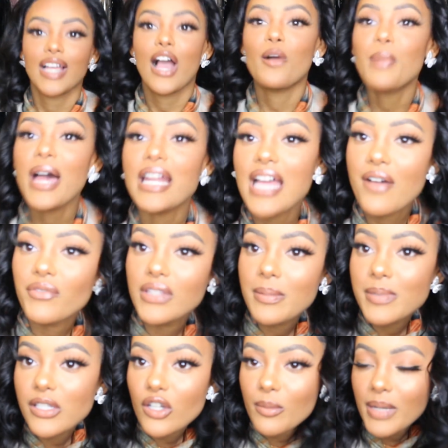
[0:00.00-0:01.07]
I hope I didn't have
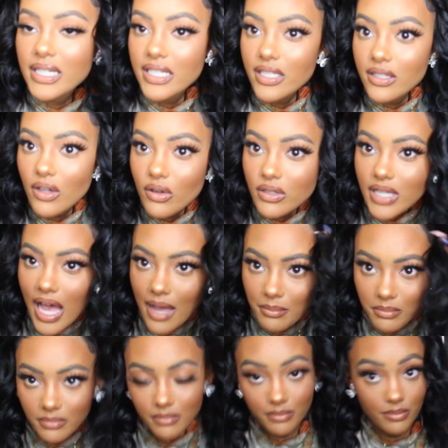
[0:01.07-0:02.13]
lipstick on my teeth the whole
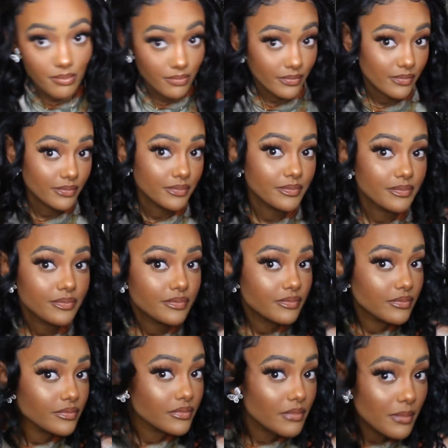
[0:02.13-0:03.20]
time
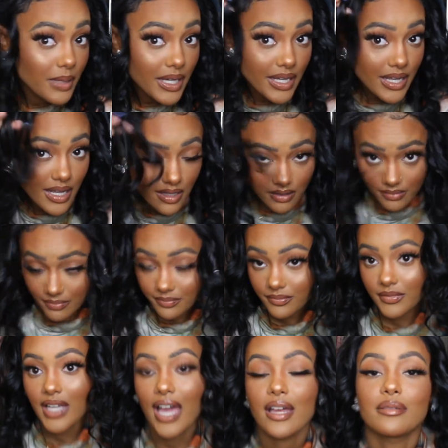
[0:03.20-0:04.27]
but yeah
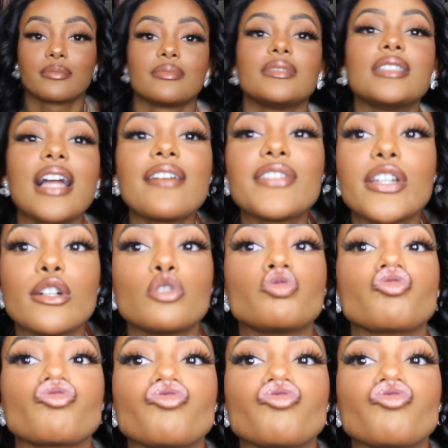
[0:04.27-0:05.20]
okay love you